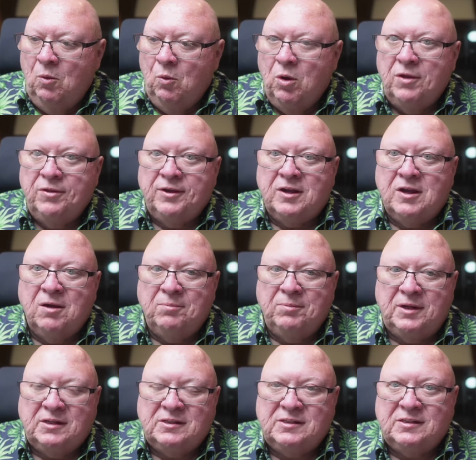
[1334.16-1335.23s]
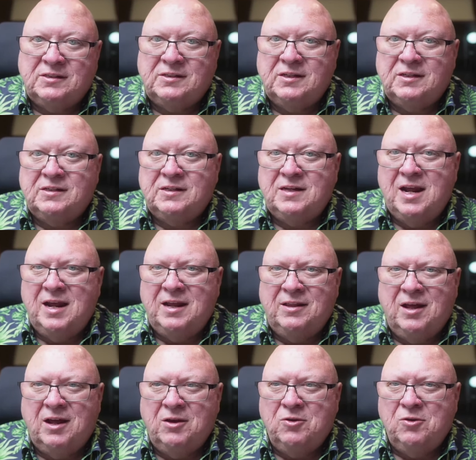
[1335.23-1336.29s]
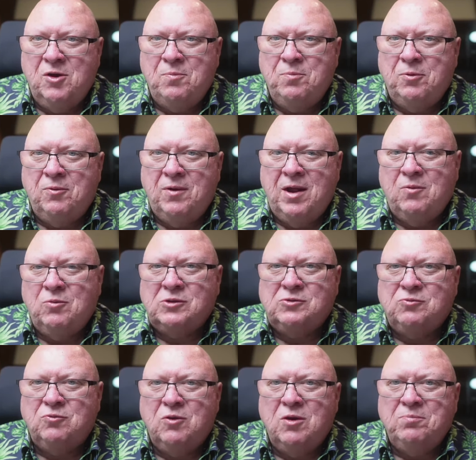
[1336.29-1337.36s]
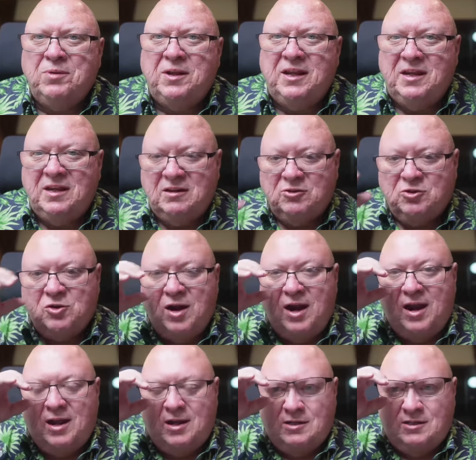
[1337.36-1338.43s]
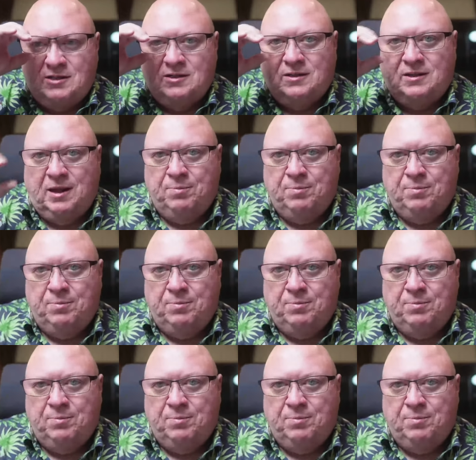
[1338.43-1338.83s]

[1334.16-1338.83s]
one of the companies in Cincinnati that I grew up around was Rumpke Trash.